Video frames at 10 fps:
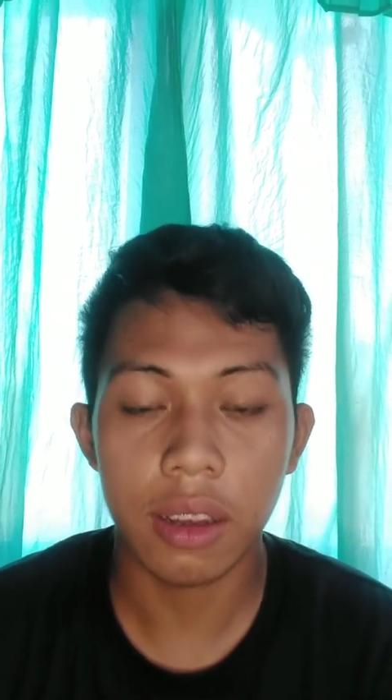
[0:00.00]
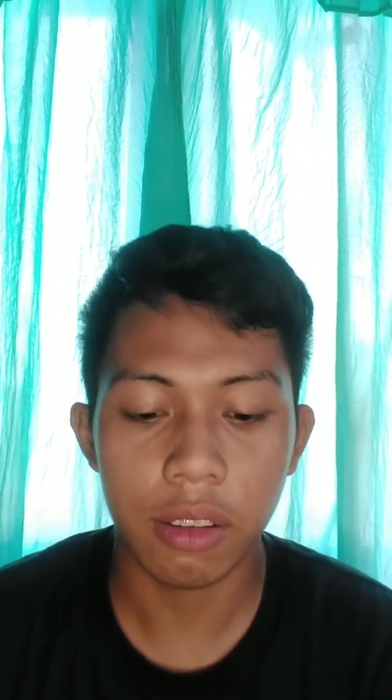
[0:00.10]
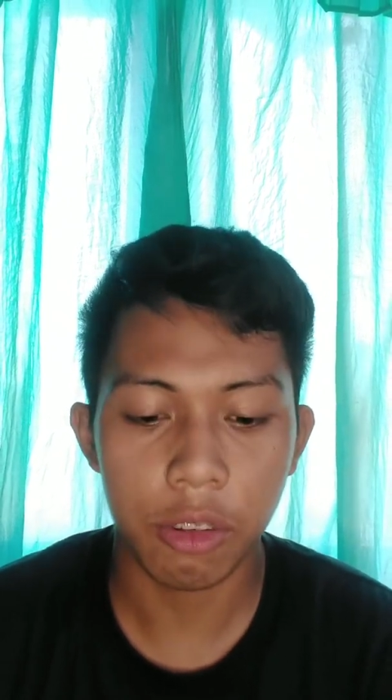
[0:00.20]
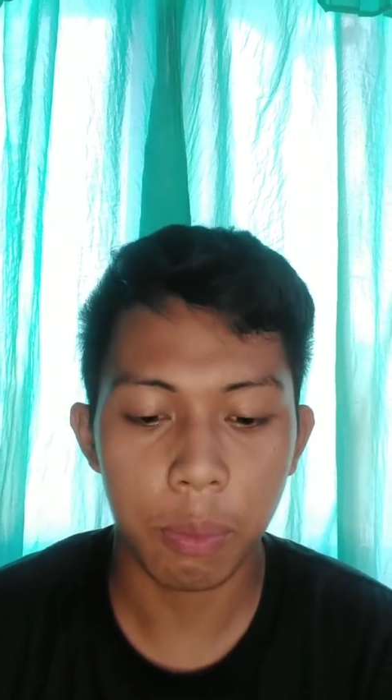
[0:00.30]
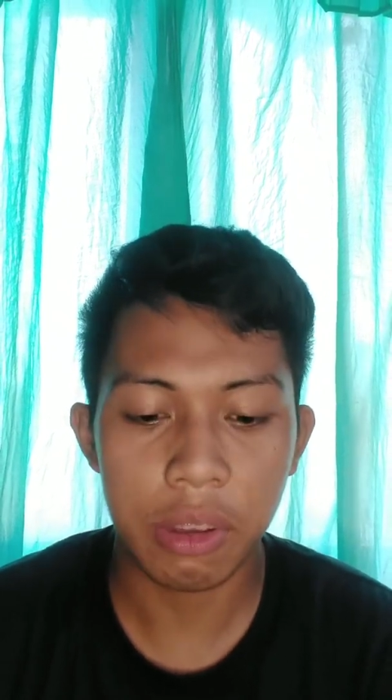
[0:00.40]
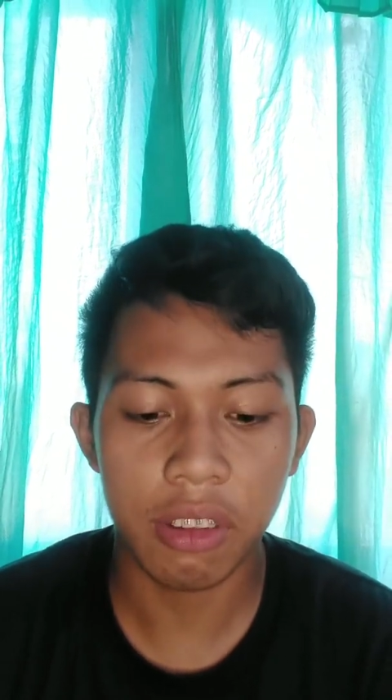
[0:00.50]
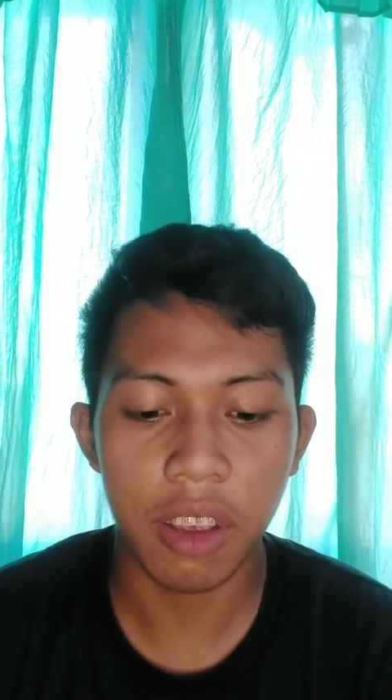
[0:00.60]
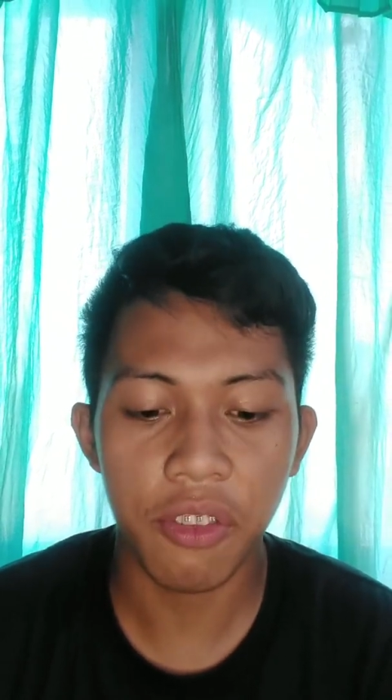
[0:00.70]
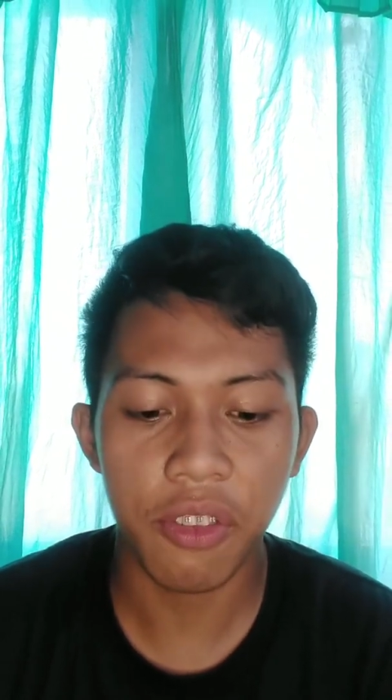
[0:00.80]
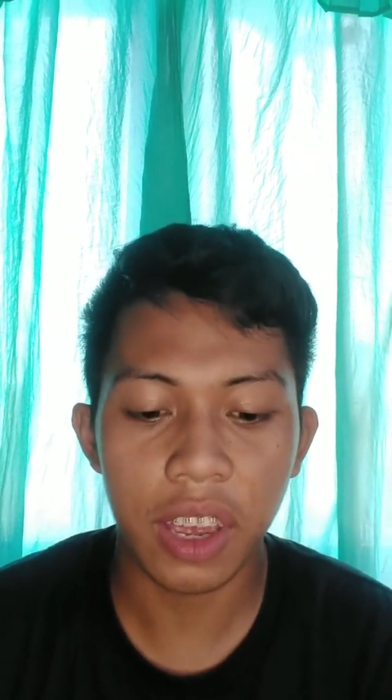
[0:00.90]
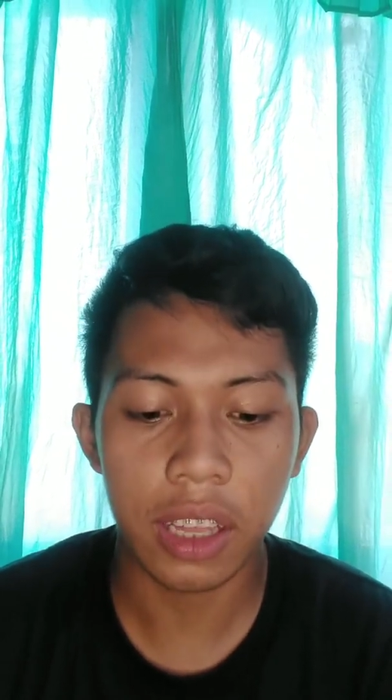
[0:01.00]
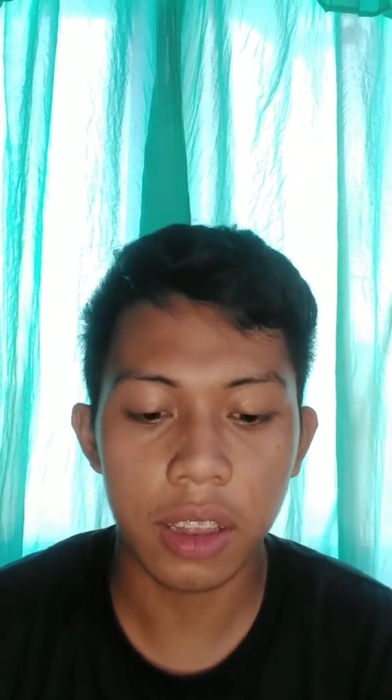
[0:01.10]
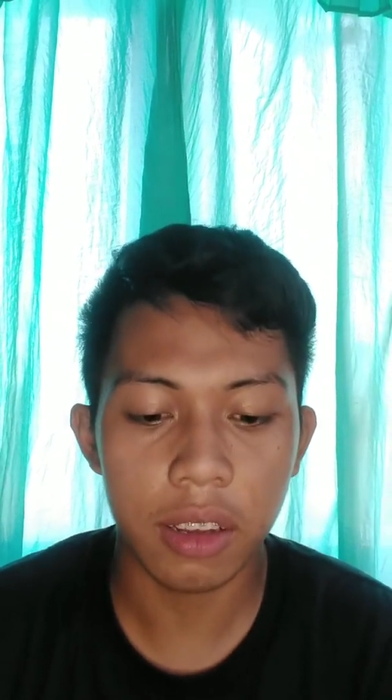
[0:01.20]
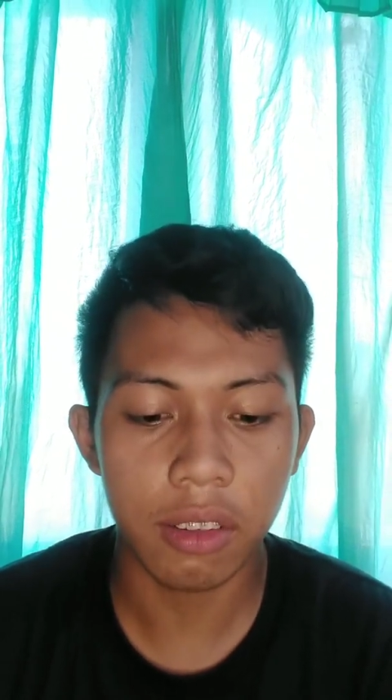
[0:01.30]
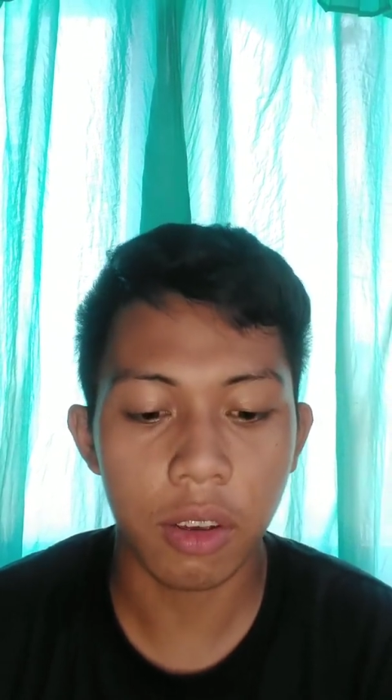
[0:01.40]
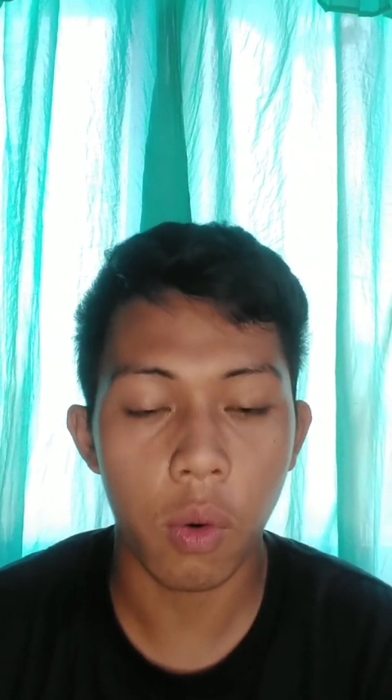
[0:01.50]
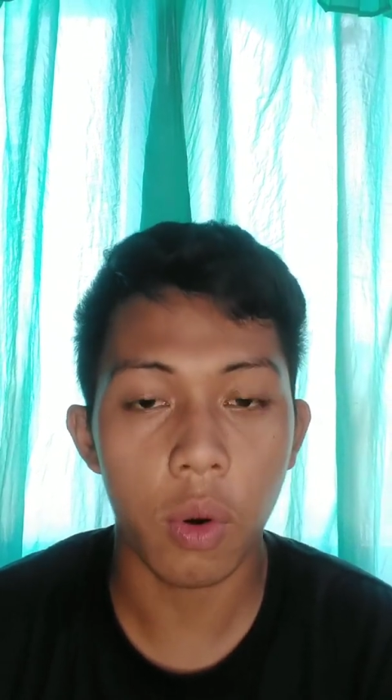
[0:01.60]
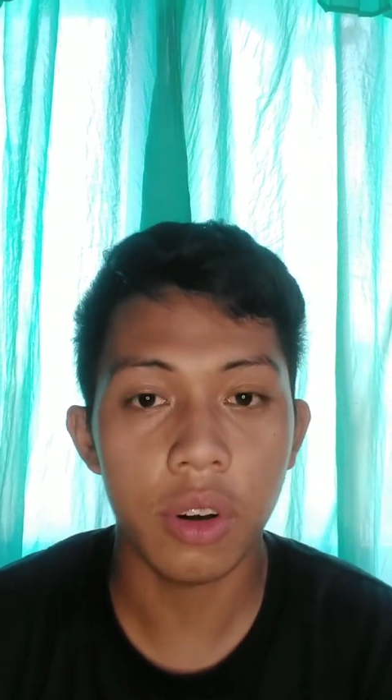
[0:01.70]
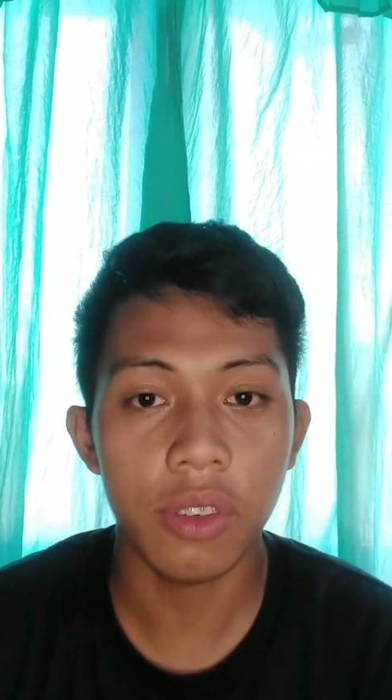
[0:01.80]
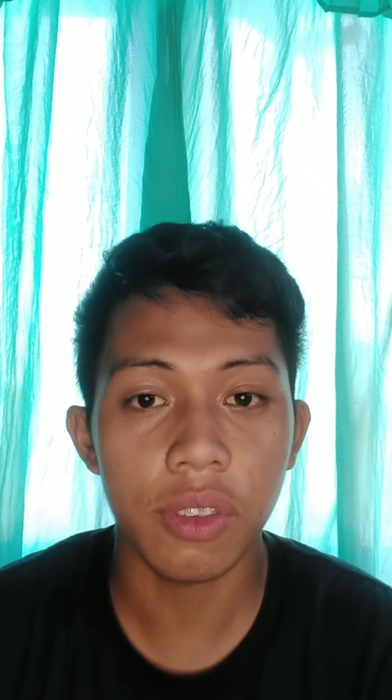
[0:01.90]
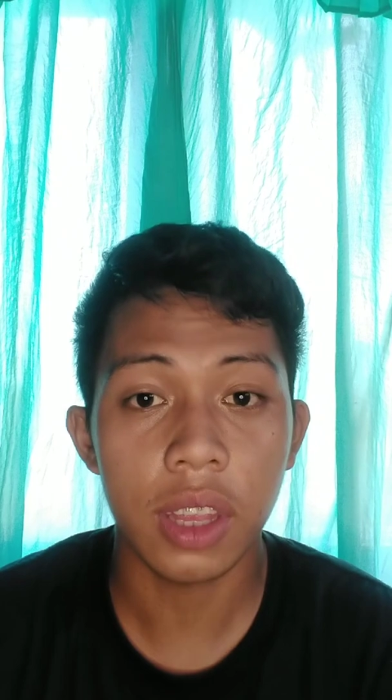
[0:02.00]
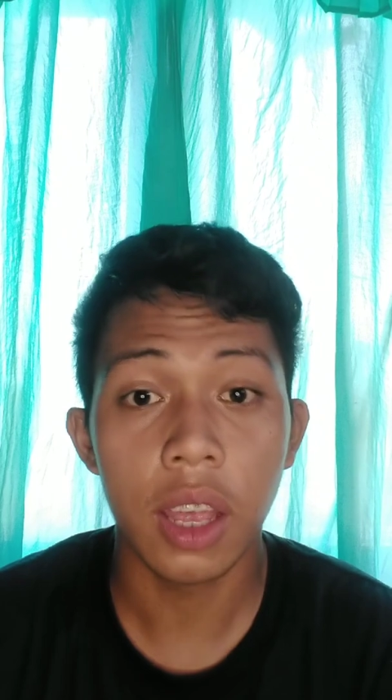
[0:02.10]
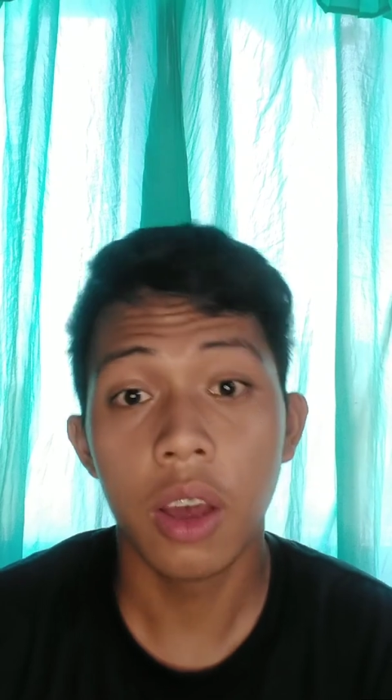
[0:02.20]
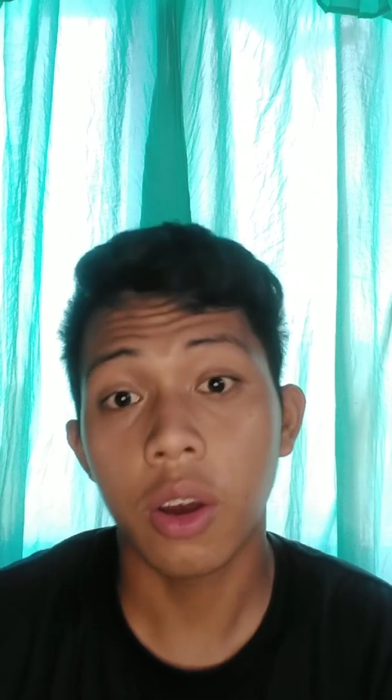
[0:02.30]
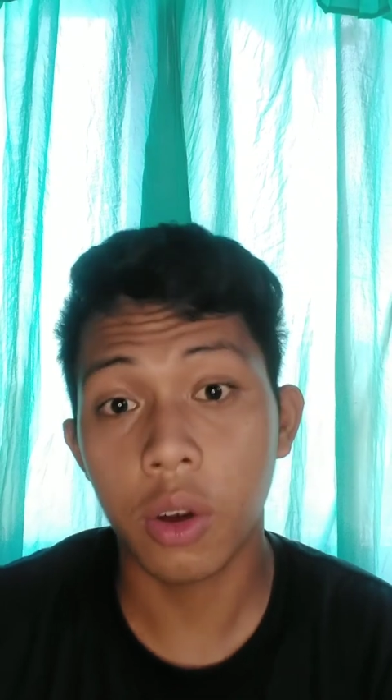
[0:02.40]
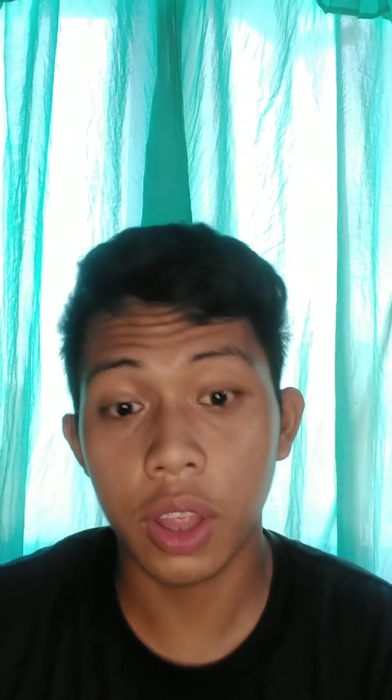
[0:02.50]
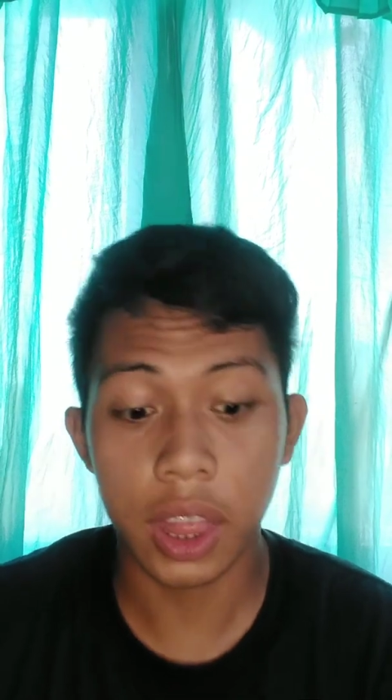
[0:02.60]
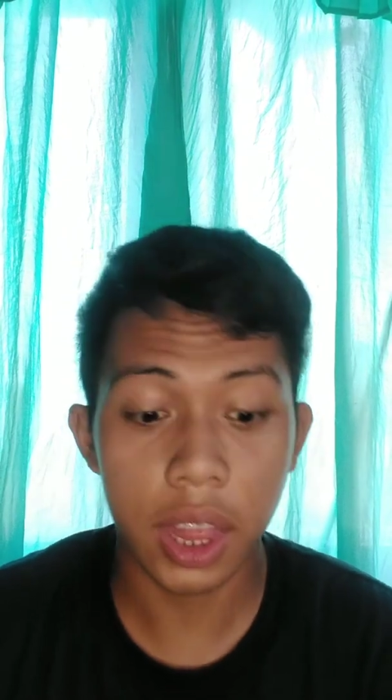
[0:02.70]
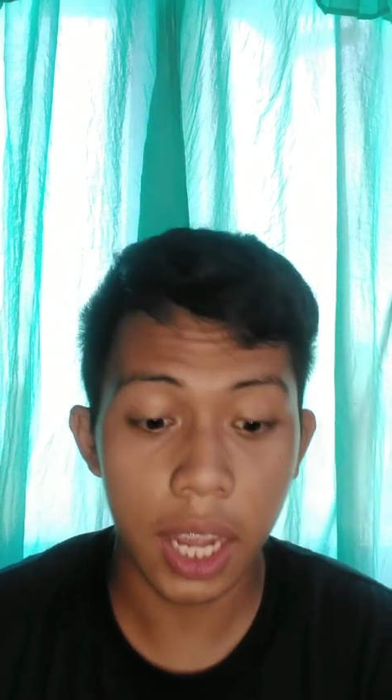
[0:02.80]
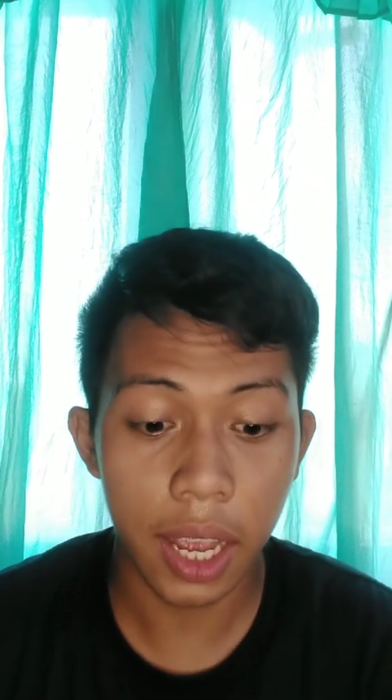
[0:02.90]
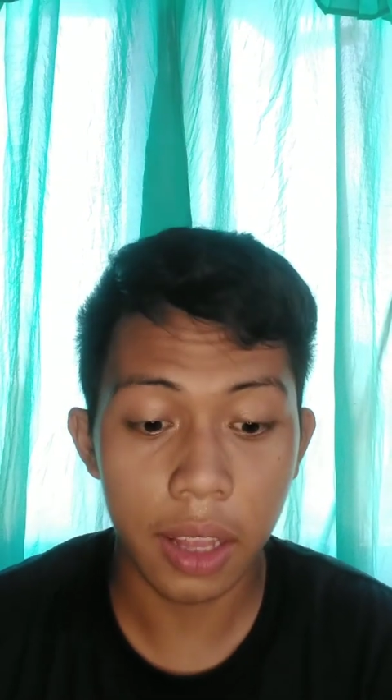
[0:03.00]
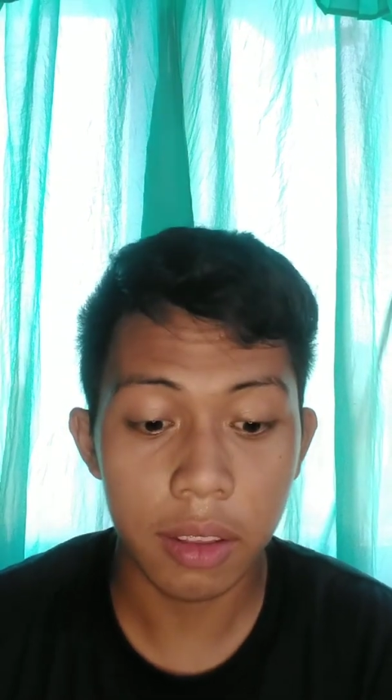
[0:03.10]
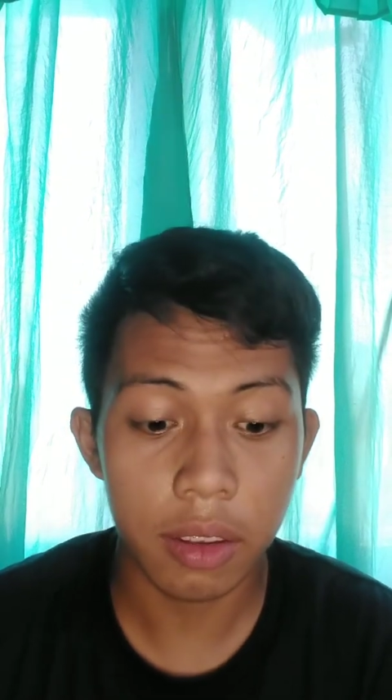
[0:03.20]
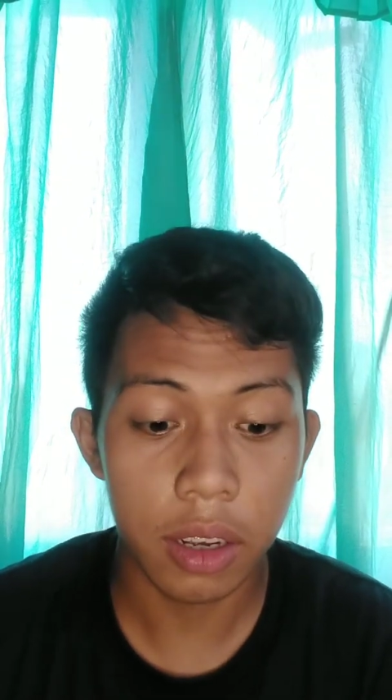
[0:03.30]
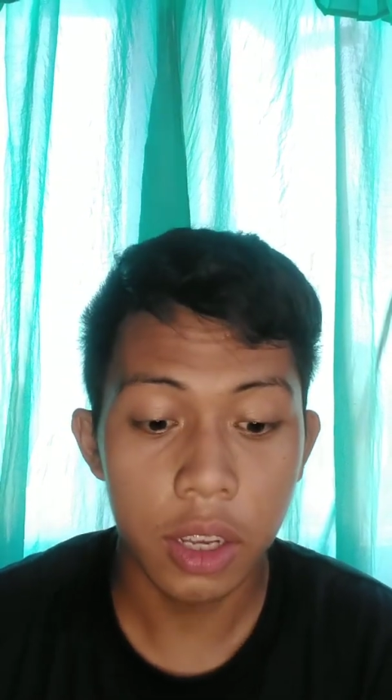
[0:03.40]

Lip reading: as specific discourse content